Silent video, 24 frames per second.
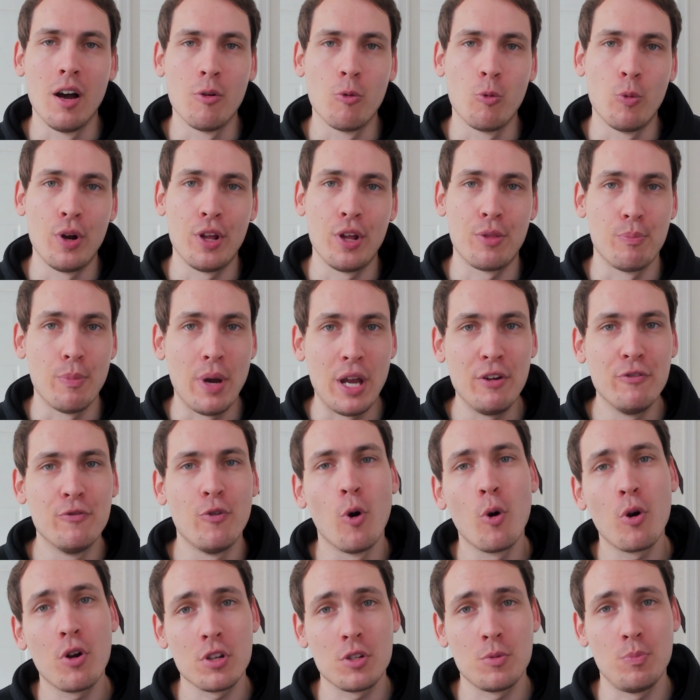with main
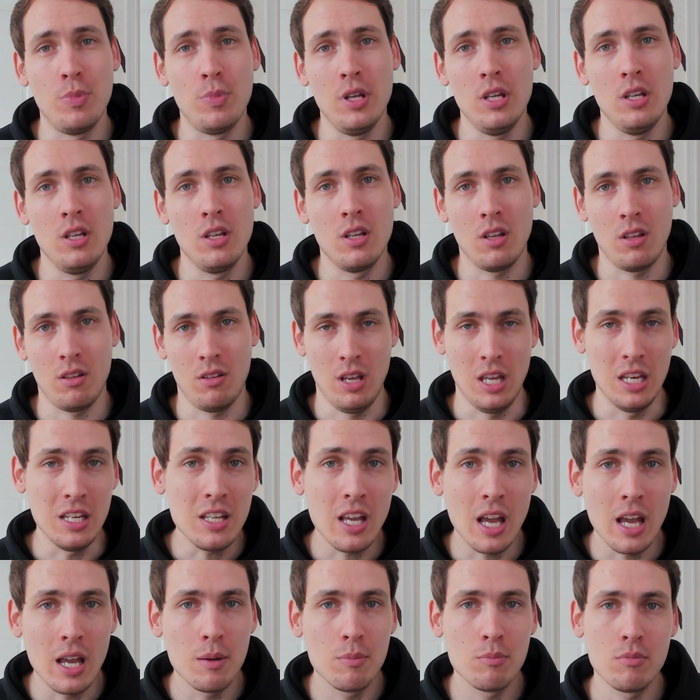focus being
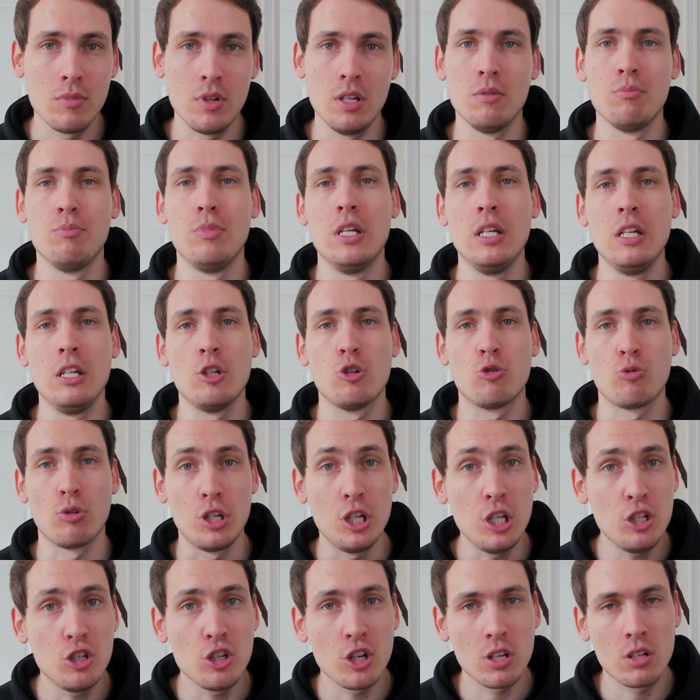in-game, being
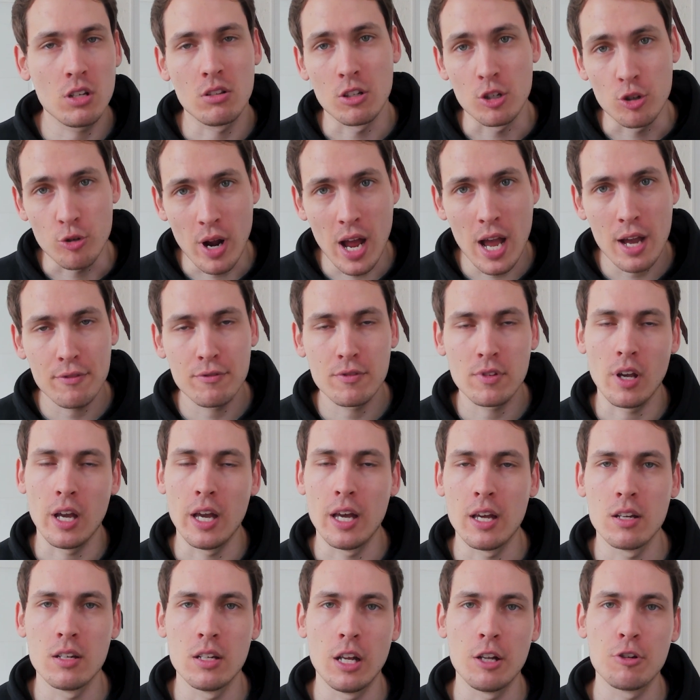strategic, the draft,
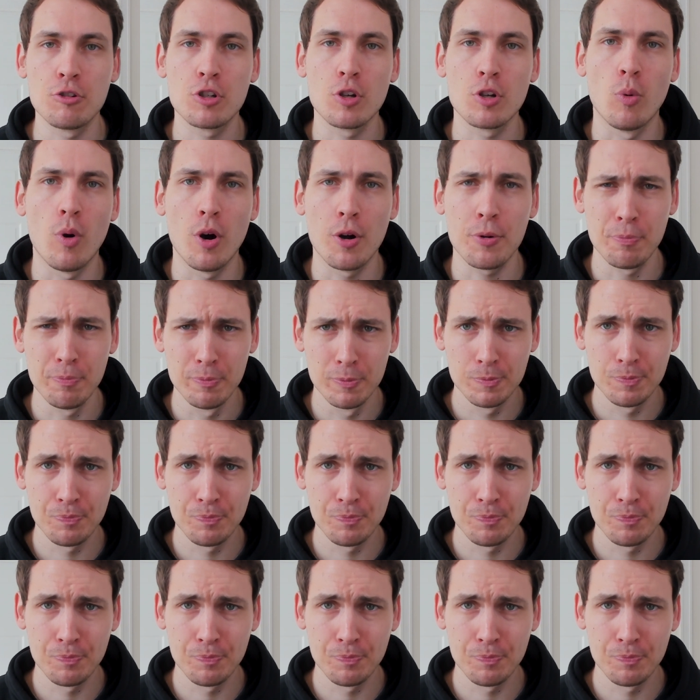and so on.